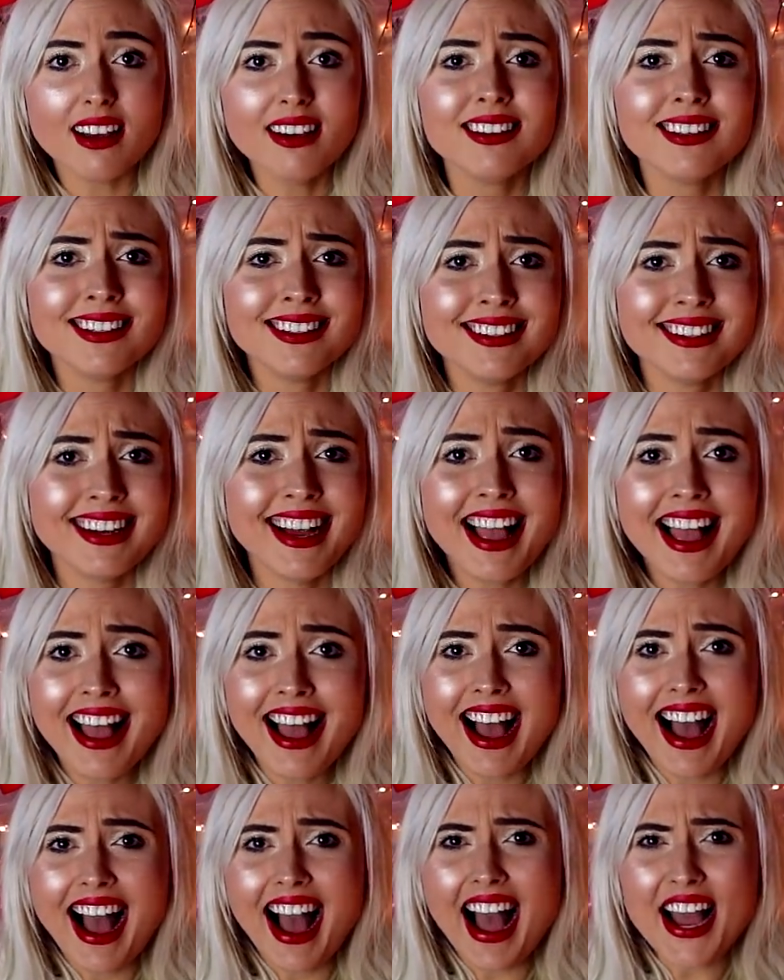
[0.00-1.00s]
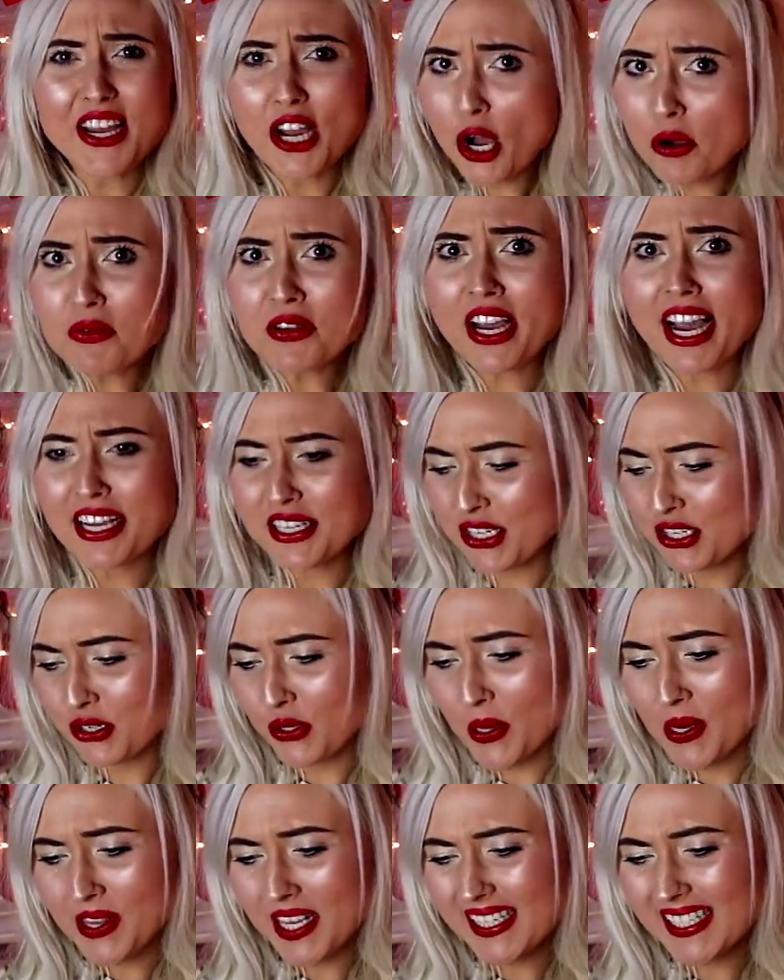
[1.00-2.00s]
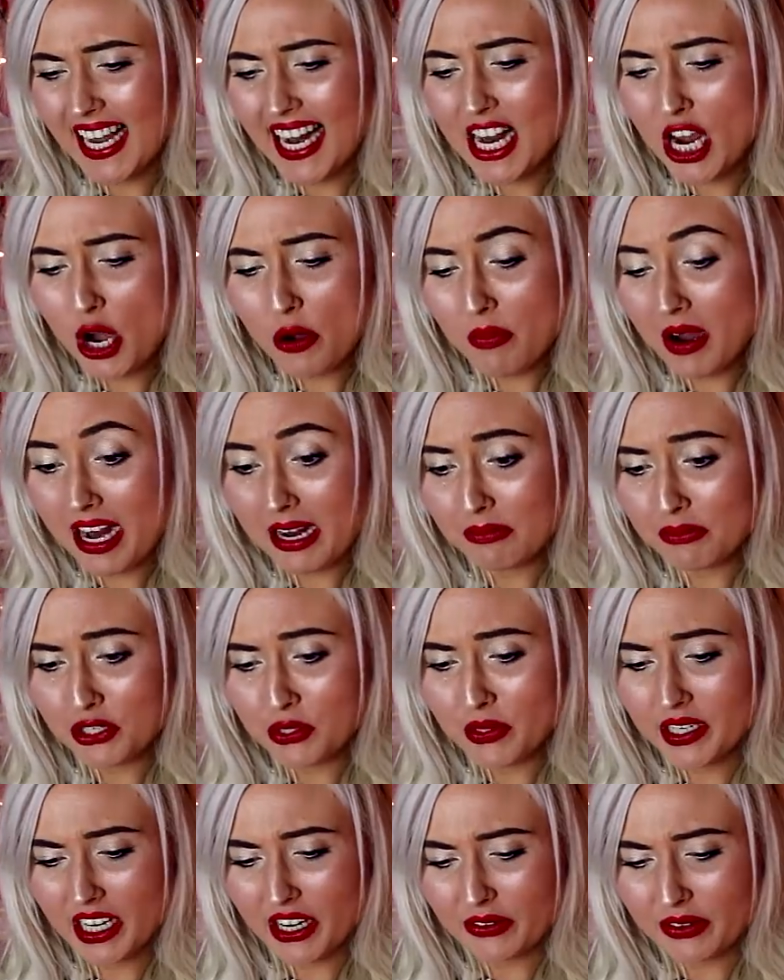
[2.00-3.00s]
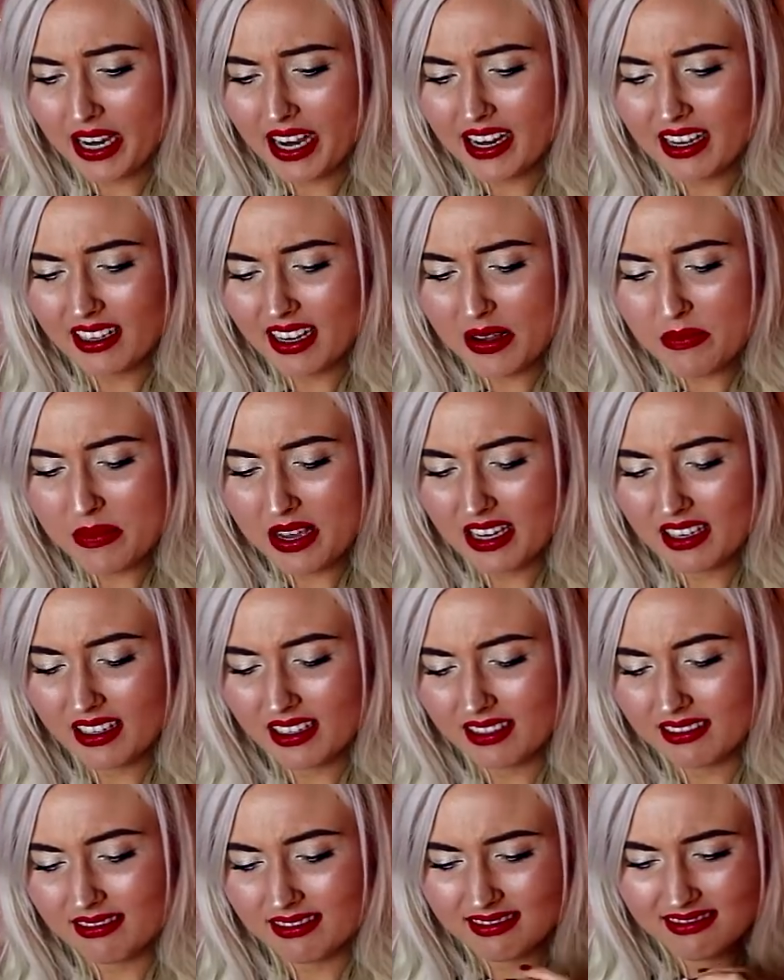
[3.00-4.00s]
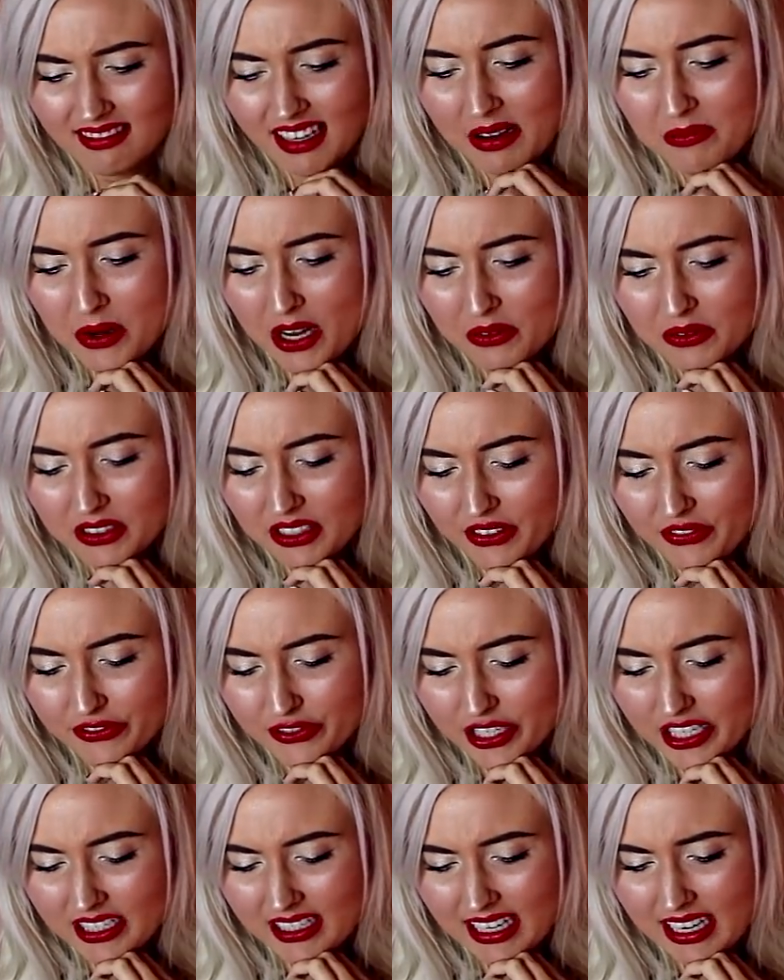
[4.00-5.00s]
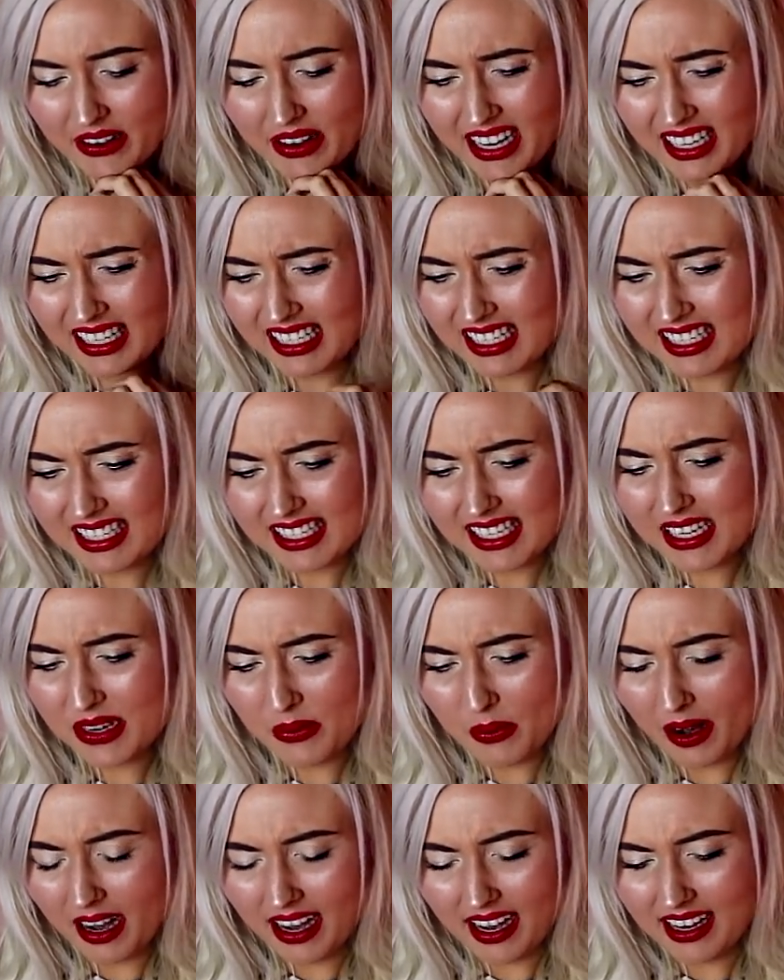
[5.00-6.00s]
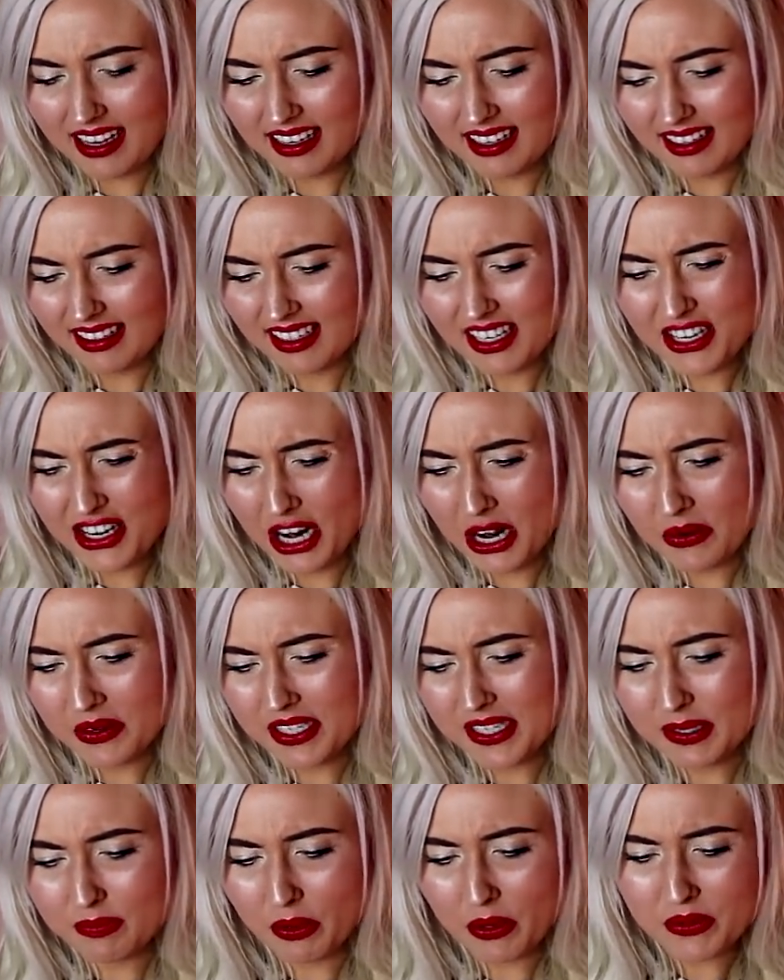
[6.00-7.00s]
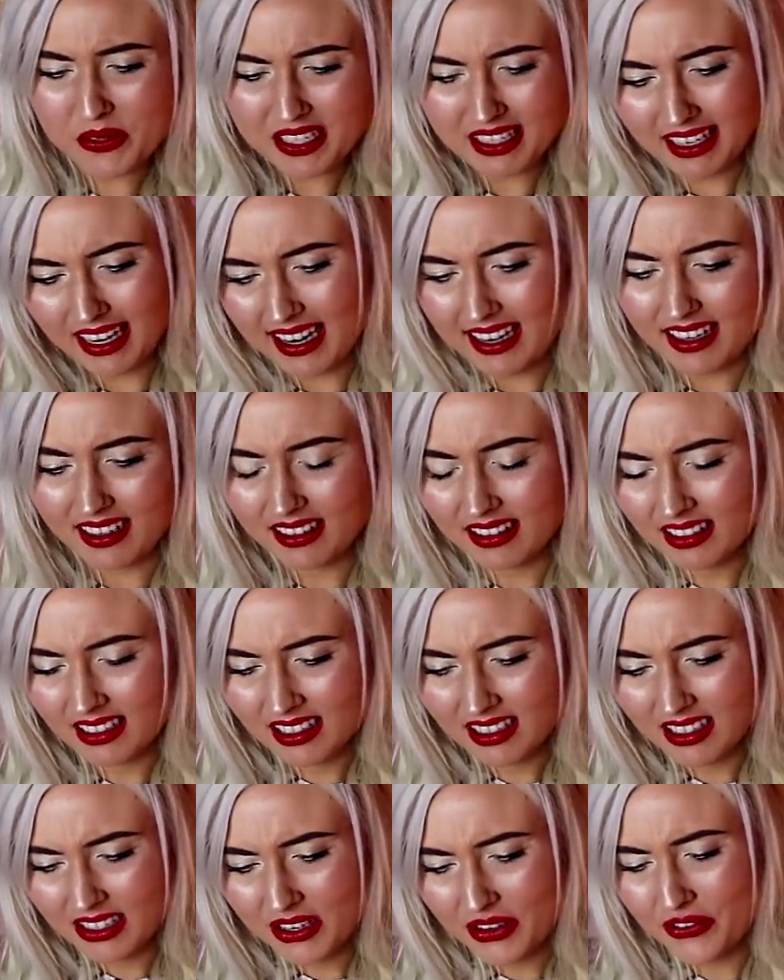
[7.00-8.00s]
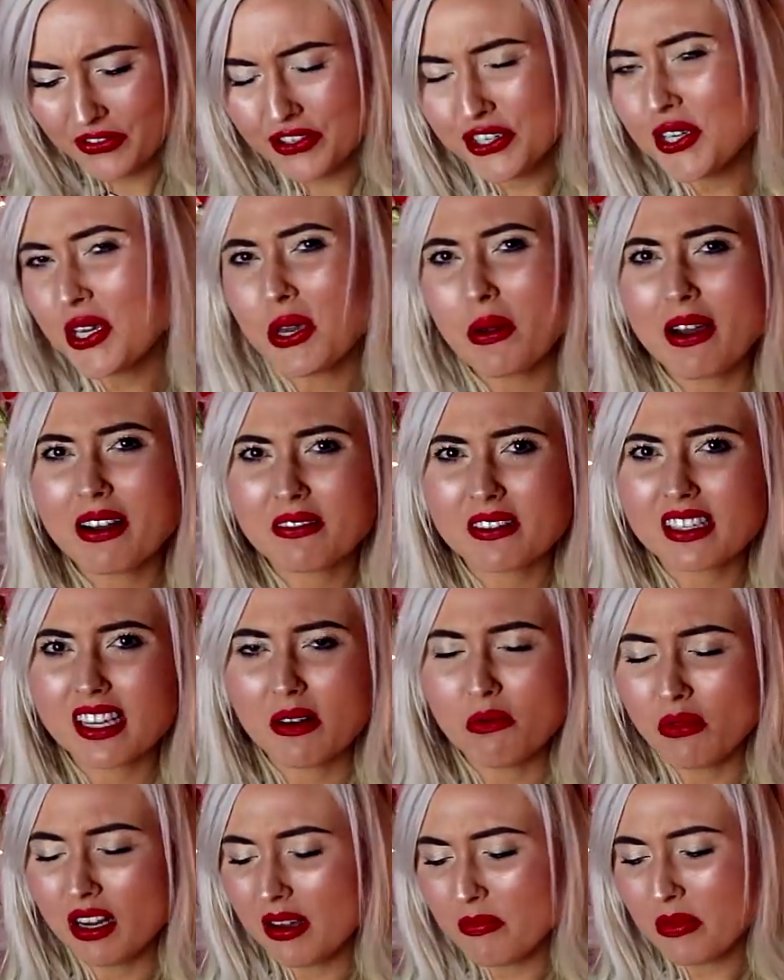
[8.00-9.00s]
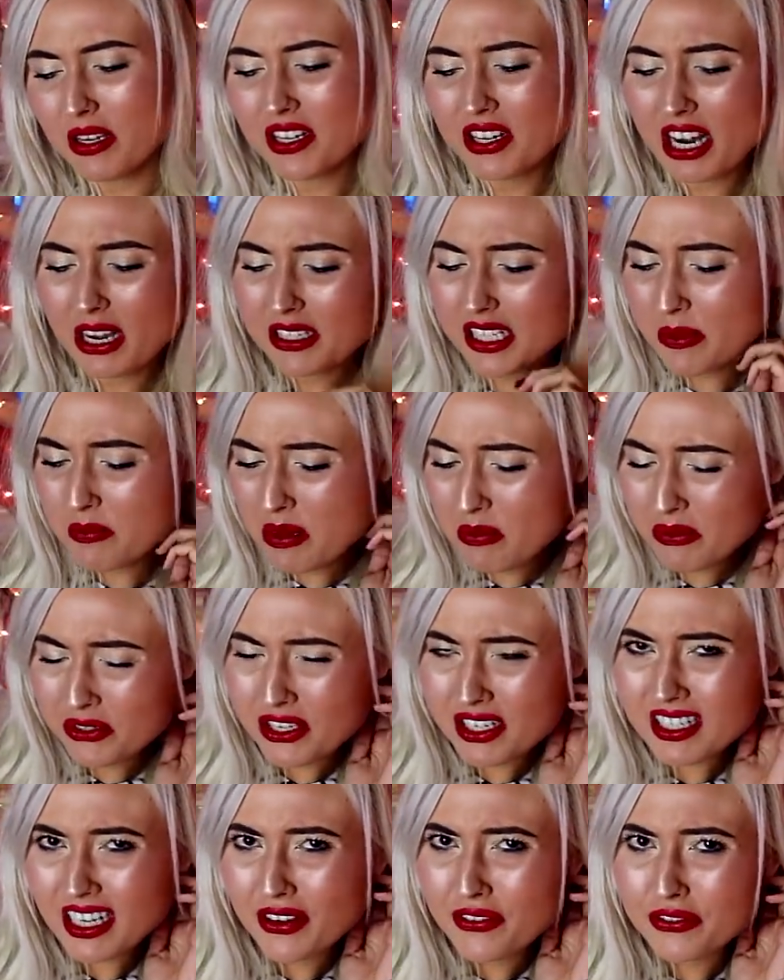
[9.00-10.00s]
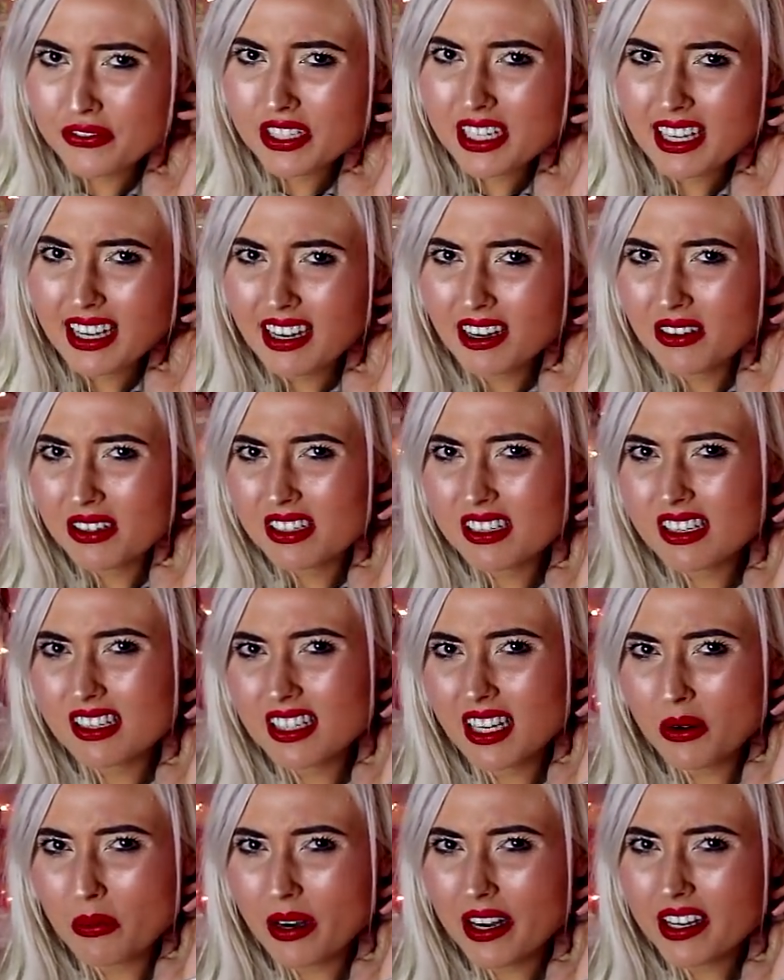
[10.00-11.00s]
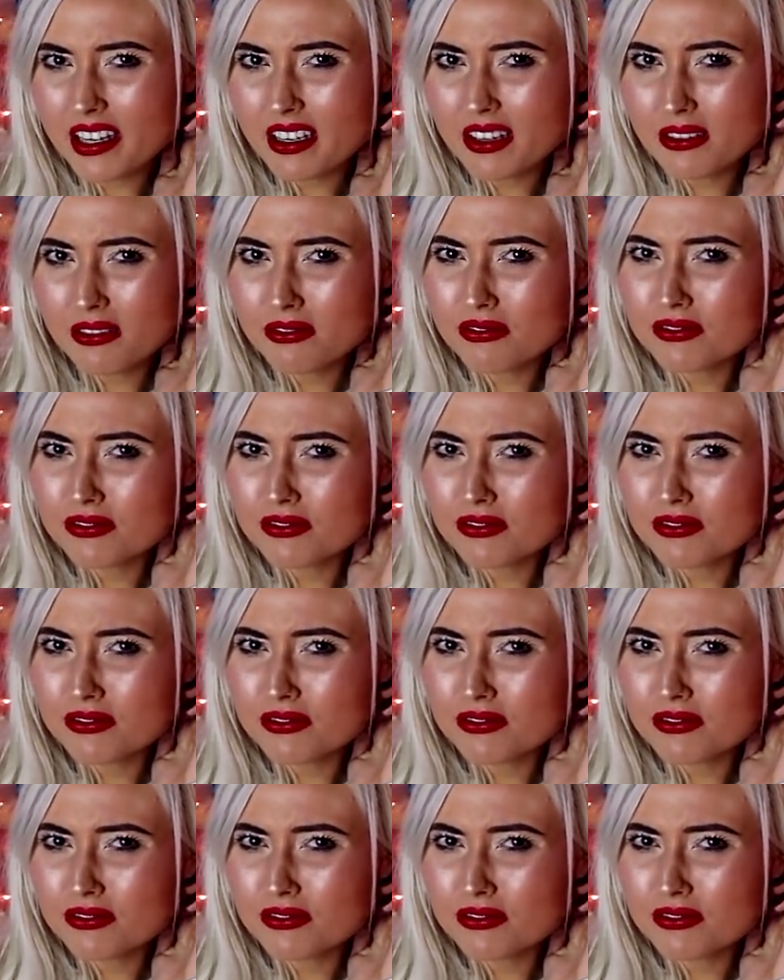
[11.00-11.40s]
I hope you guys enjoyed this. I hope I am doing it right. I mean, I'm not really freaked out. I can see why, you know, it's supposed to kind of freak you out somewhat, but you know how some people just like freak out and it's just like, why are you